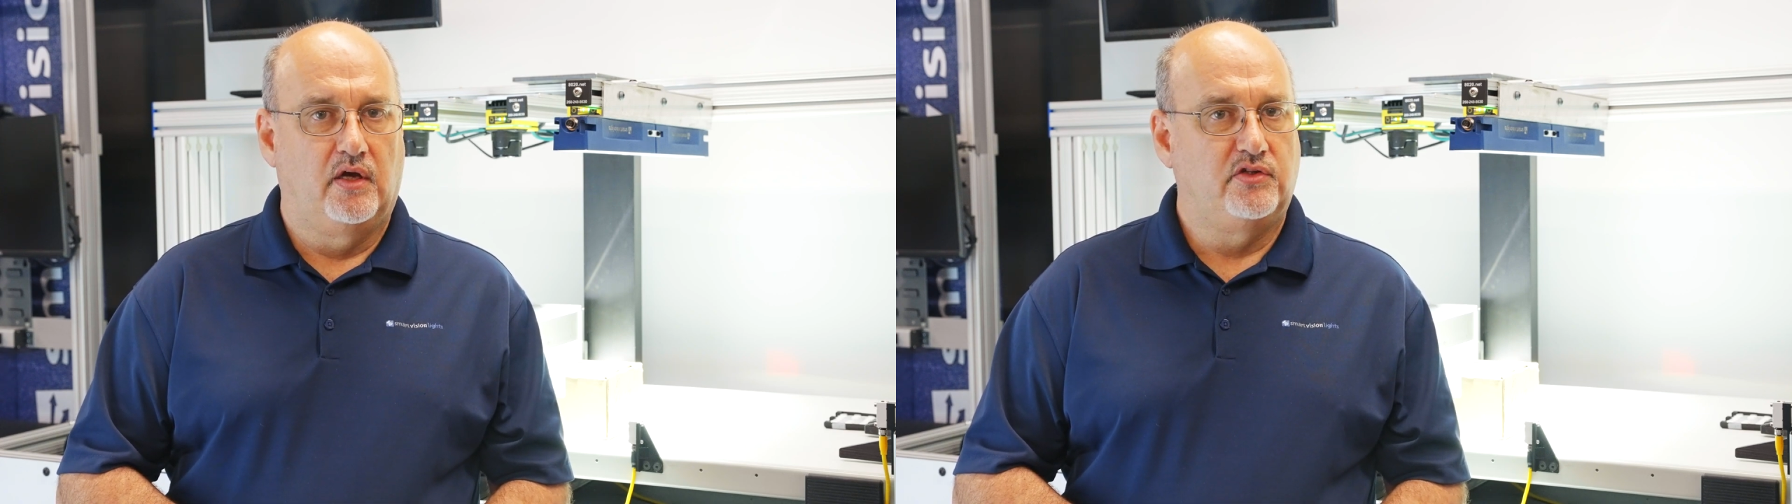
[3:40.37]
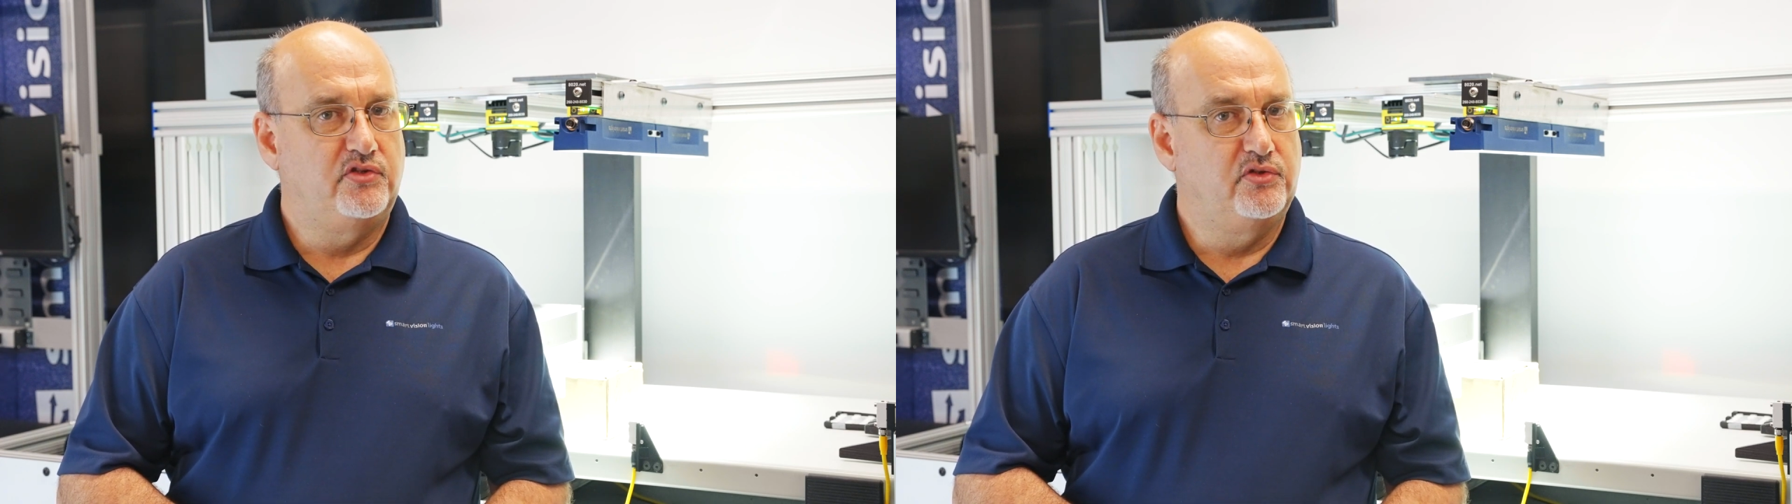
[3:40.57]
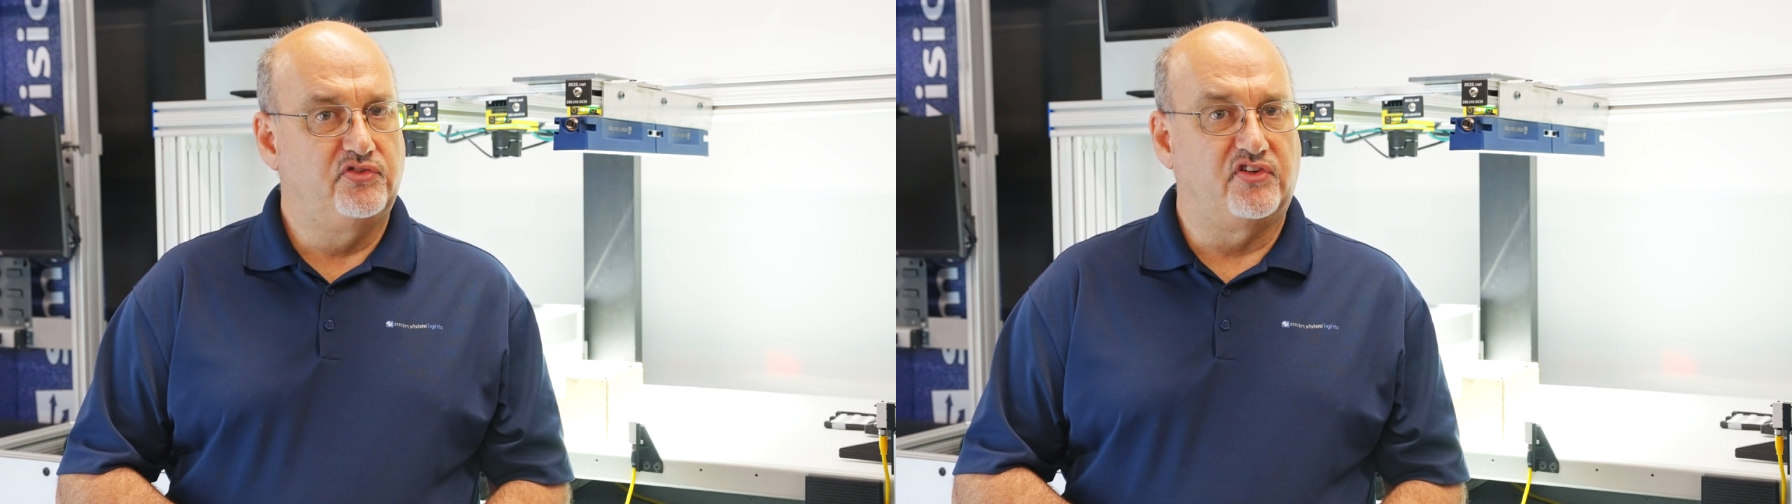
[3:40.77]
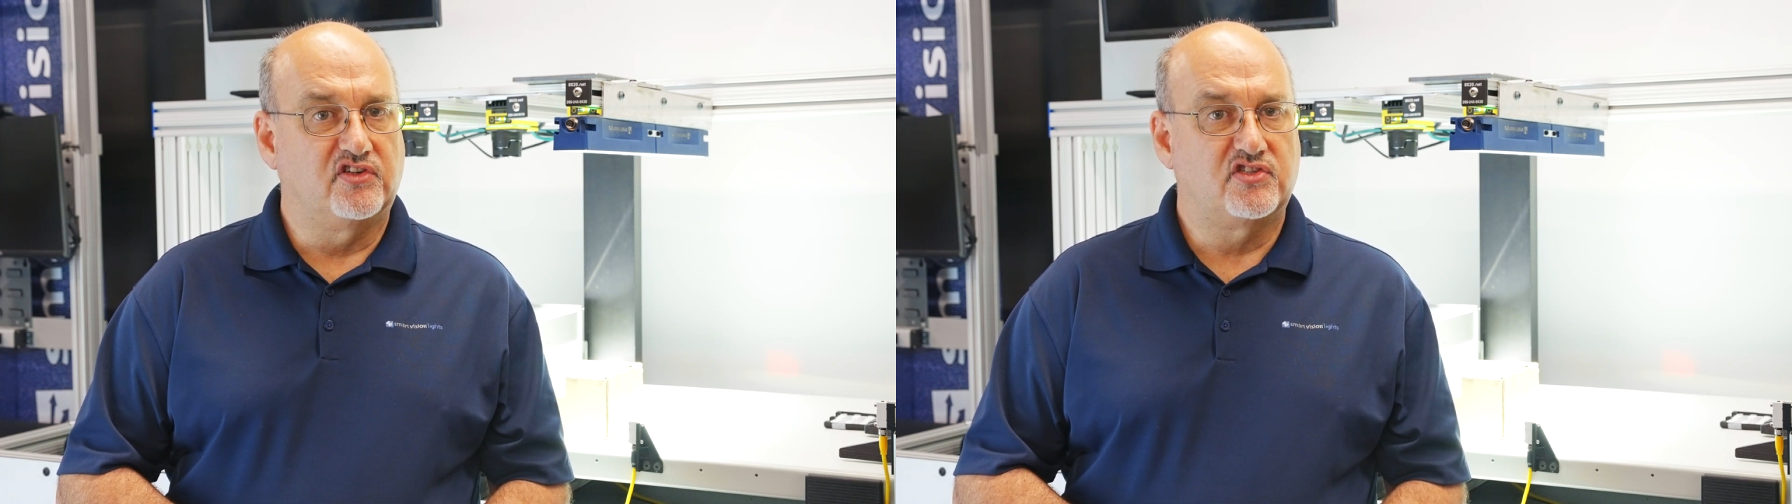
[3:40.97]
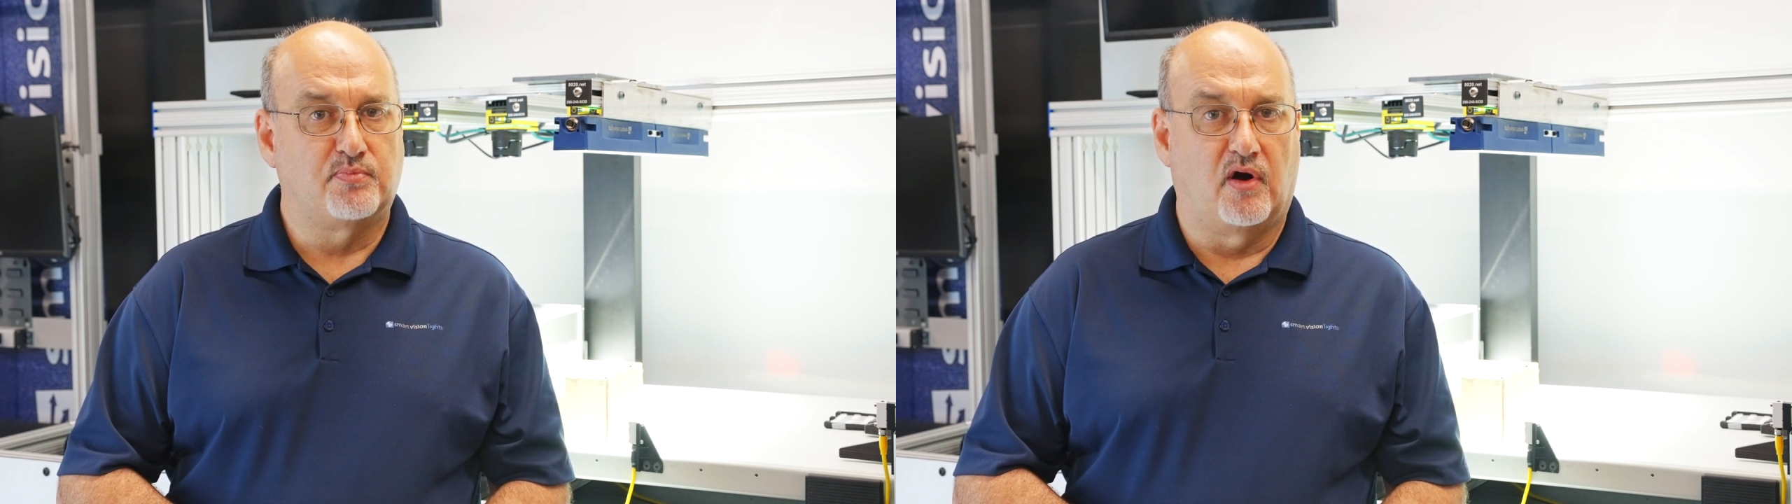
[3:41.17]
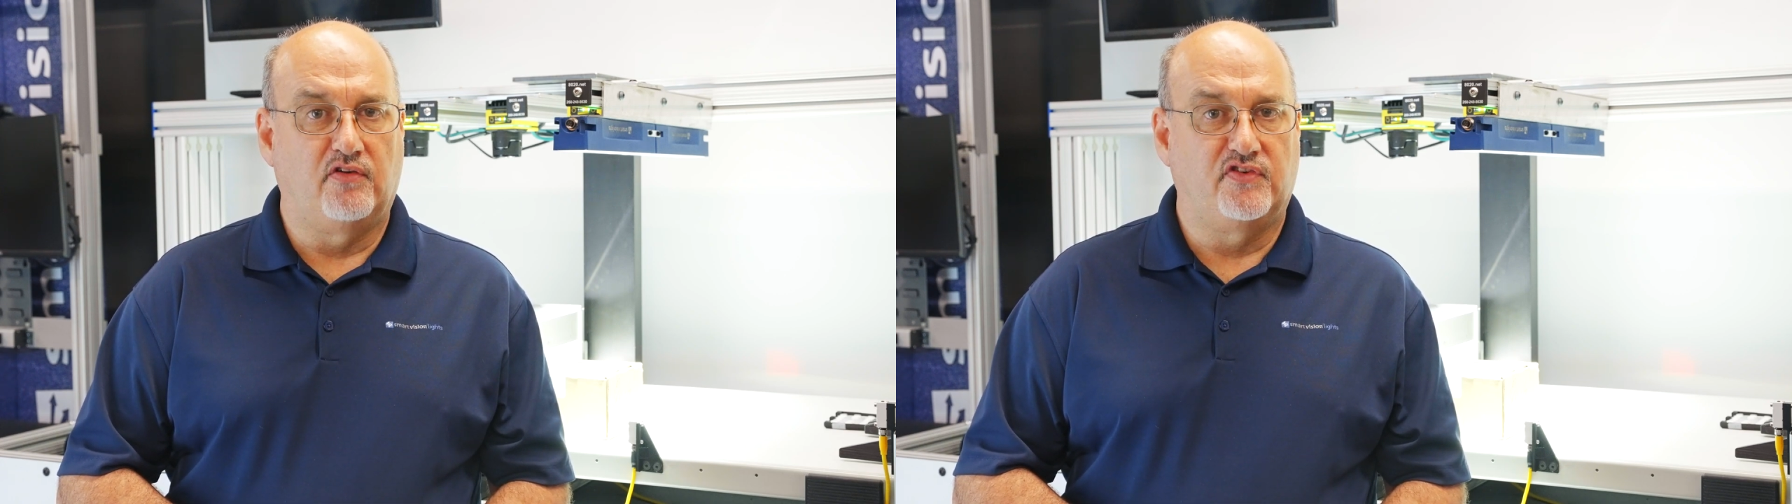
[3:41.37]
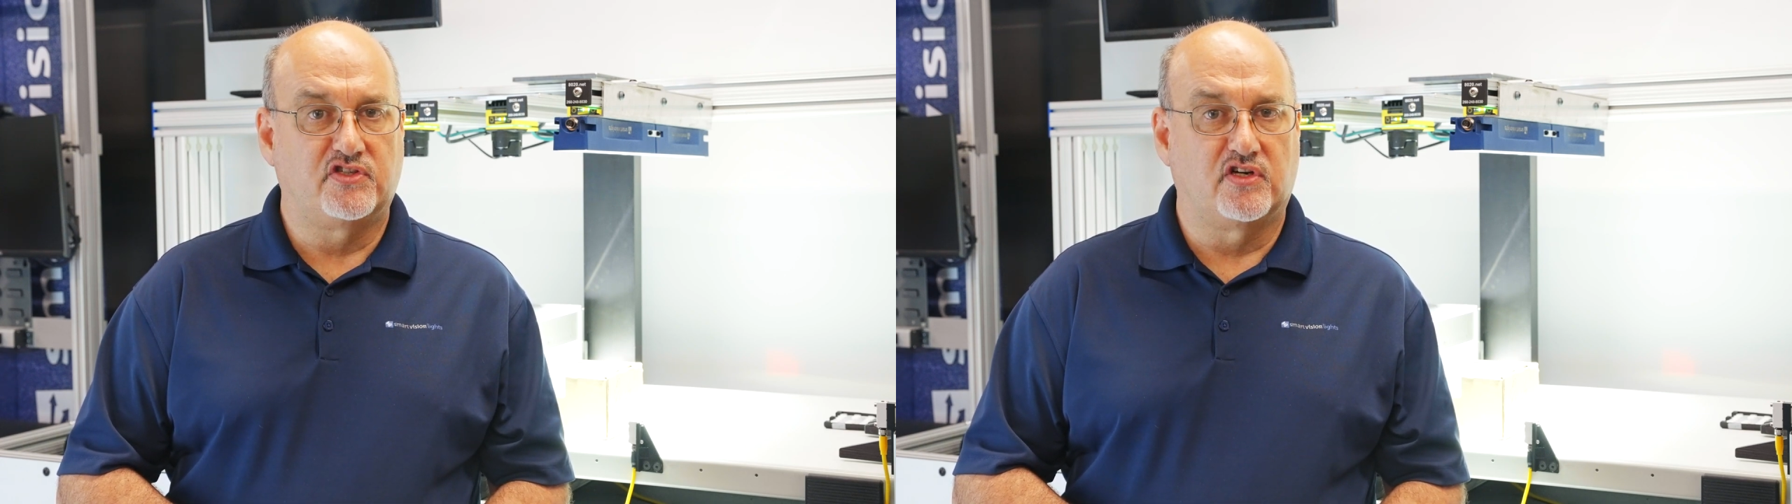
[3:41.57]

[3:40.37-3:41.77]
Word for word: Using Smart Vision